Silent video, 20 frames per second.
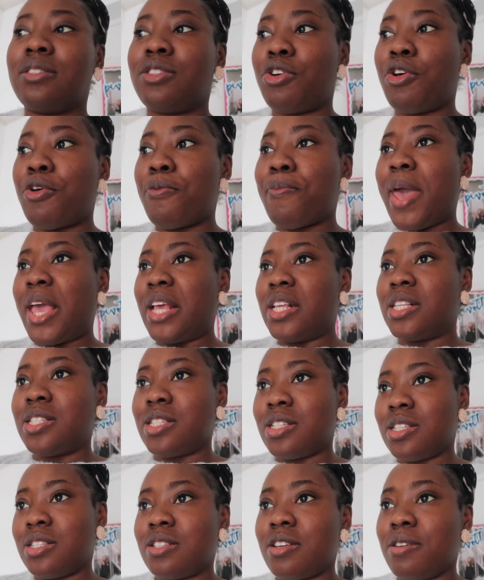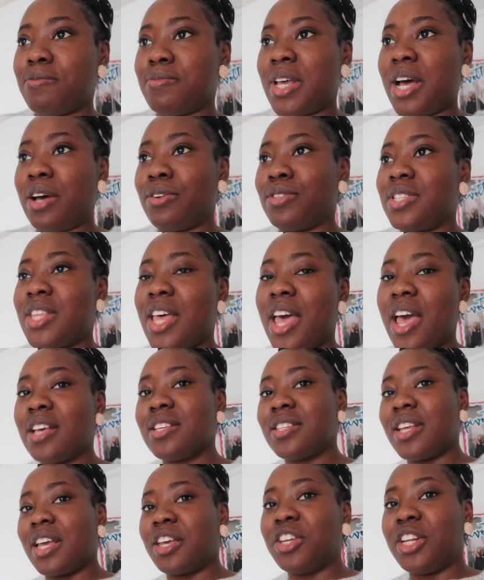domain system
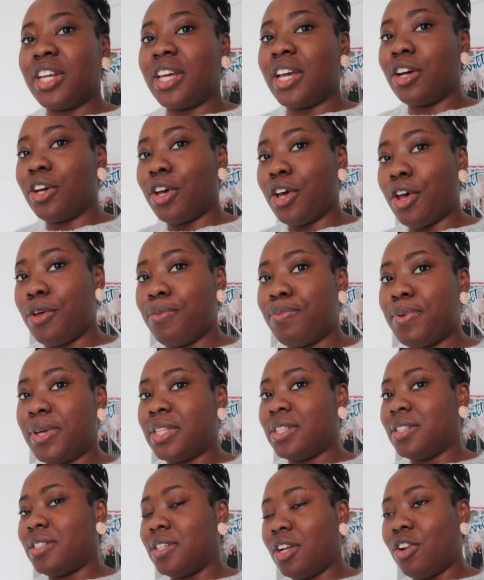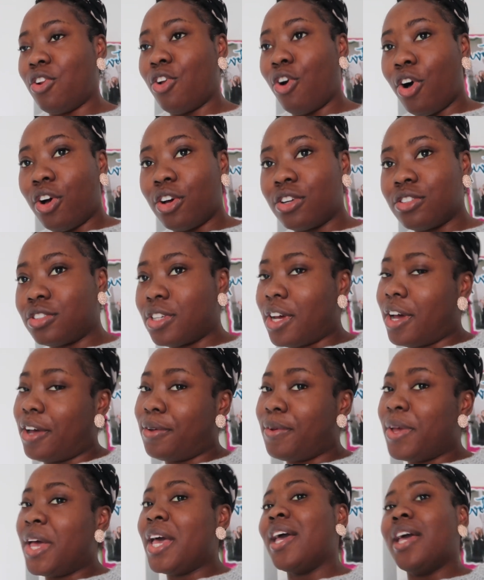downstairs, they couldn't open the lock, so
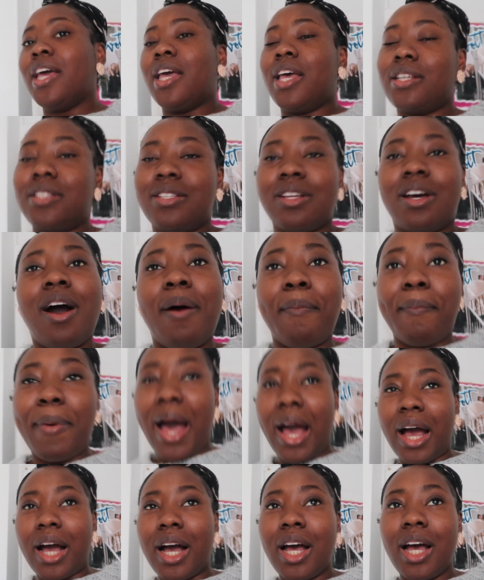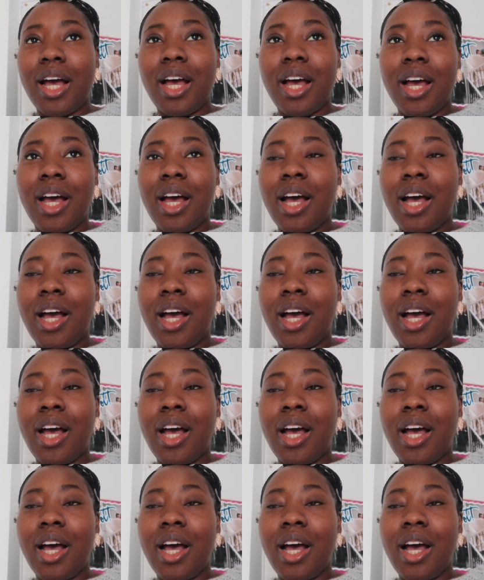he has to come back.